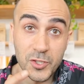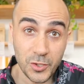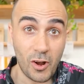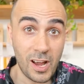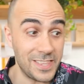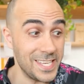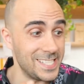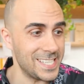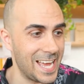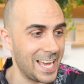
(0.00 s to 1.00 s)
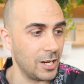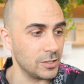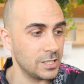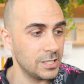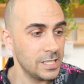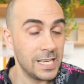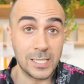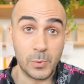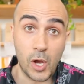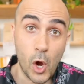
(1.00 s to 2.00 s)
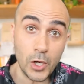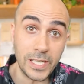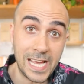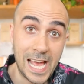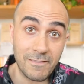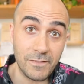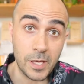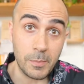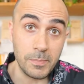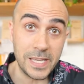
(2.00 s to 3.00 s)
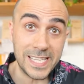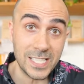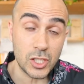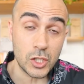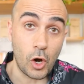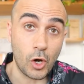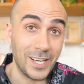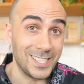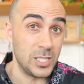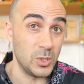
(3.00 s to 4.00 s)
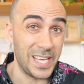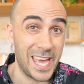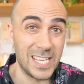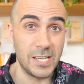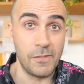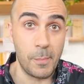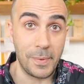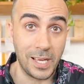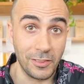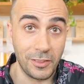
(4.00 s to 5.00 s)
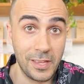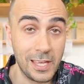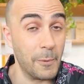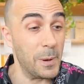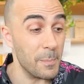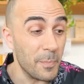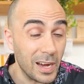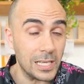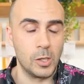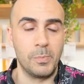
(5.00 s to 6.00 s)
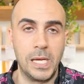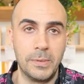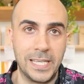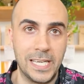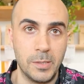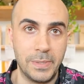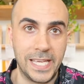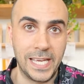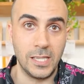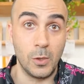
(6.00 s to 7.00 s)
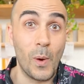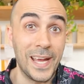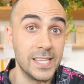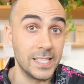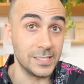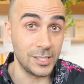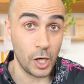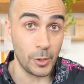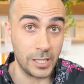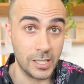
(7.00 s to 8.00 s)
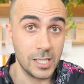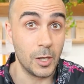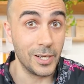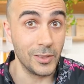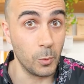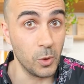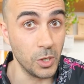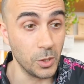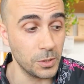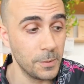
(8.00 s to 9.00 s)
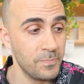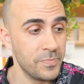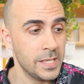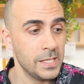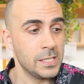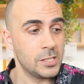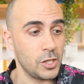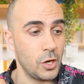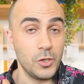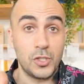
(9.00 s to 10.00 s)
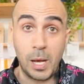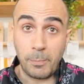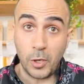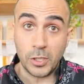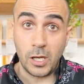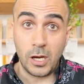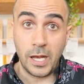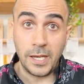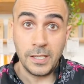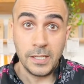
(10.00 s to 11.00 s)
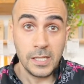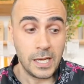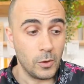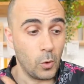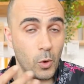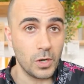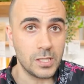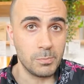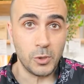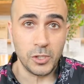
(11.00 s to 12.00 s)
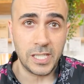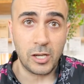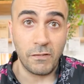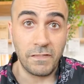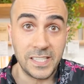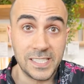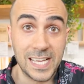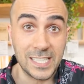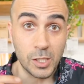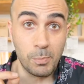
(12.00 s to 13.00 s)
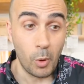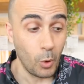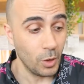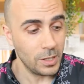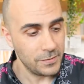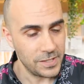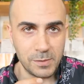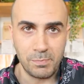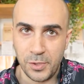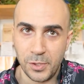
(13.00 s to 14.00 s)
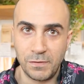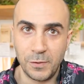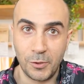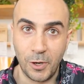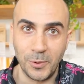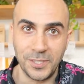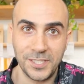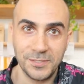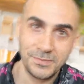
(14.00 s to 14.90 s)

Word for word: try these out, as we only have them in stock until the end of the month, and we might not be able to get them again the way things are going around the world. So jump online, and order some Burundi coffees and support these beautiful growers.